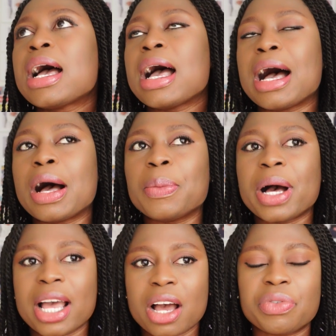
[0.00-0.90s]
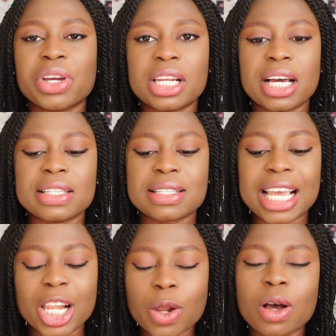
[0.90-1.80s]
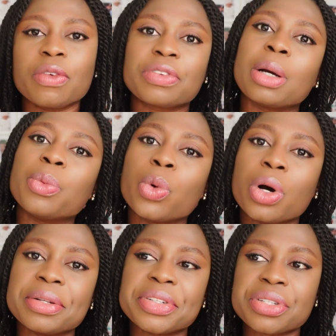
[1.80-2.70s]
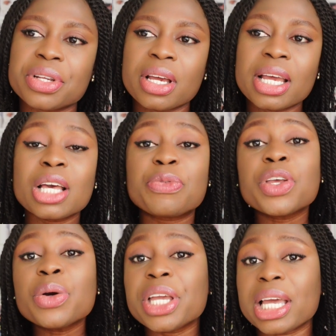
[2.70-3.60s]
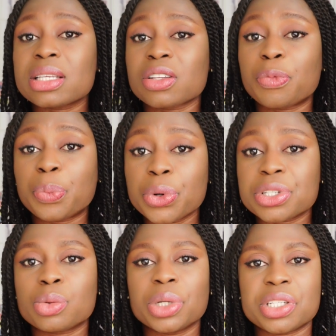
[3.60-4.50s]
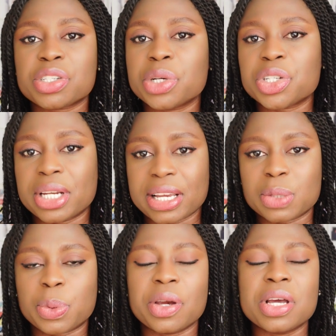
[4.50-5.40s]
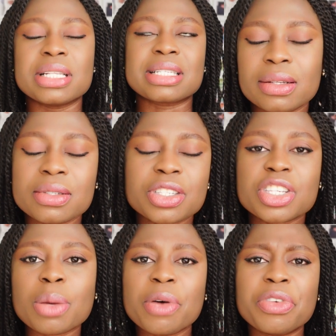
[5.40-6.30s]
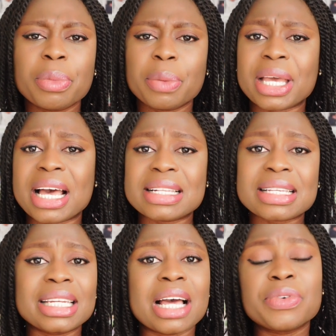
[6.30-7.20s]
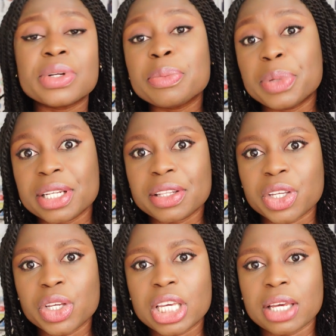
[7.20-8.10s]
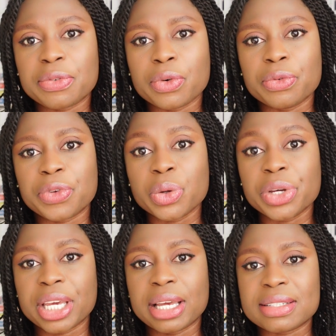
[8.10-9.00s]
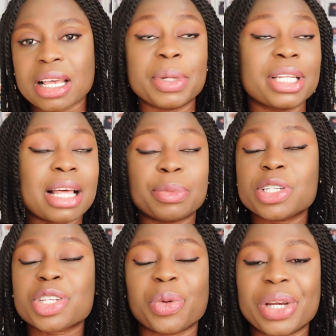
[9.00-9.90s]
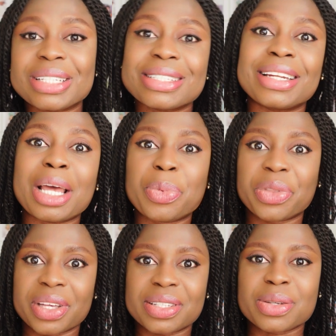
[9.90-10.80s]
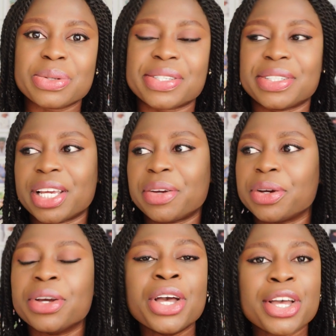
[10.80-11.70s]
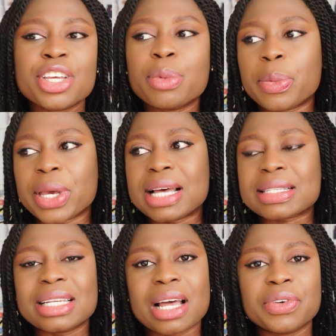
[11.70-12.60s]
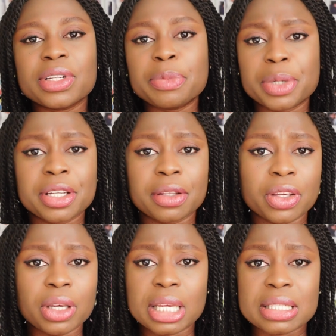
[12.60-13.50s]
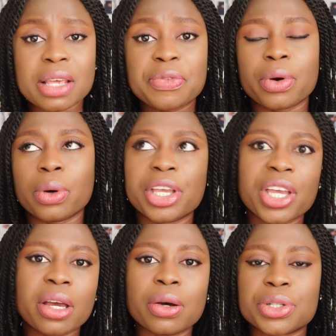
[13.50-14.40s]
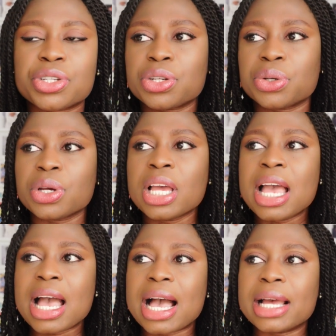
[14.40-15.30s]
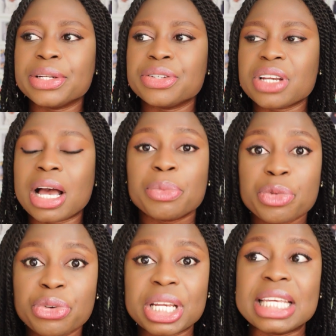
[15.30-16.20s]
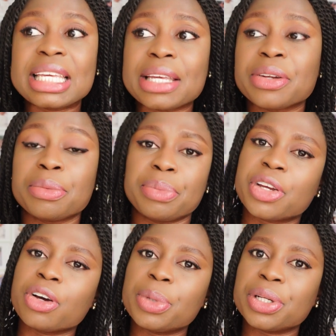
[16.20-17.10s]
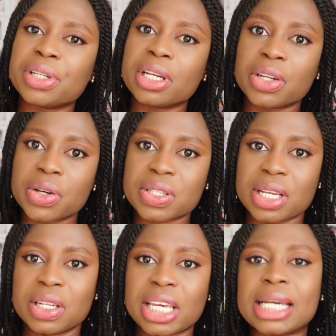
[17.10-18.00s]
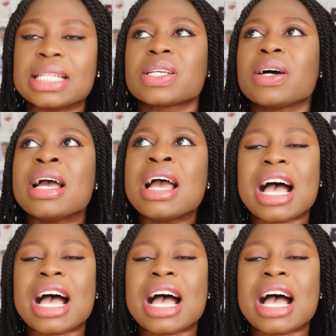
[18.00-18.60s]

I have realized that a lot of them want a few years of post-registration experience. So some of you may be asking, I've only been in the UK for a few years. I'm just creating an hypothetical scenario. You may be asking, I've only been in the UK say for a year or two and I'm really keen on becoming a nurse educator.